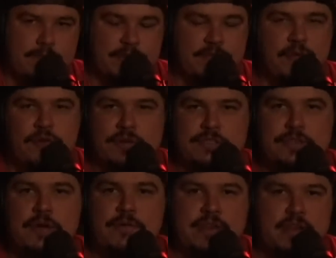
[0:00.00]
But of course,
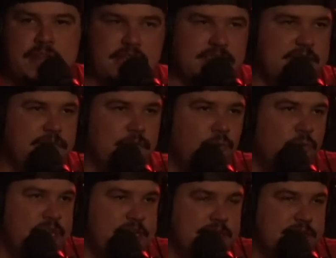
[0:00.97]
no one has ever
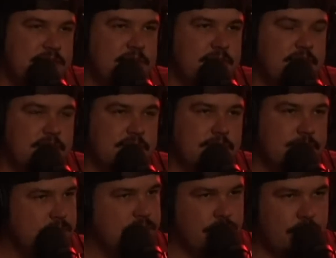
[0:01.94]
witnessed this
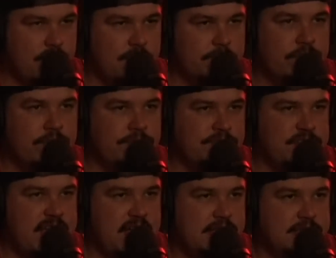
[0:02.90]
so-called proof
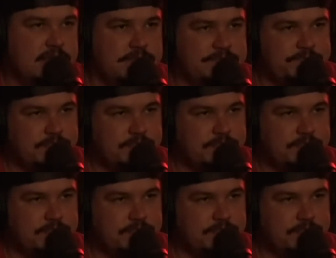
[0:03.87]
she has.